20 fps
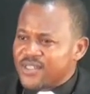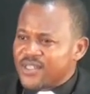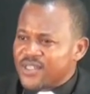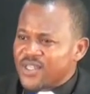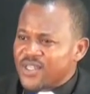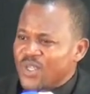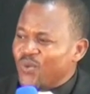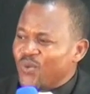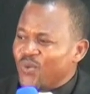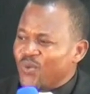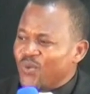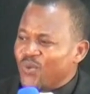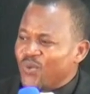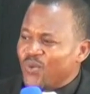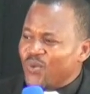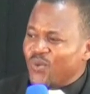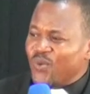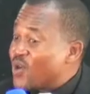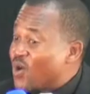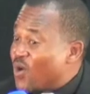will
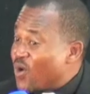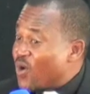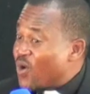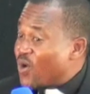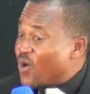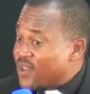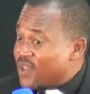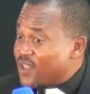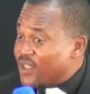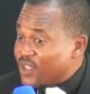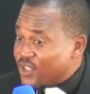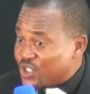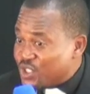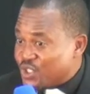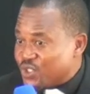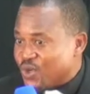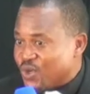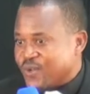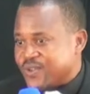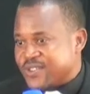always cut
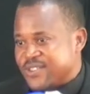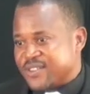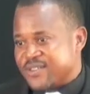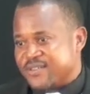short.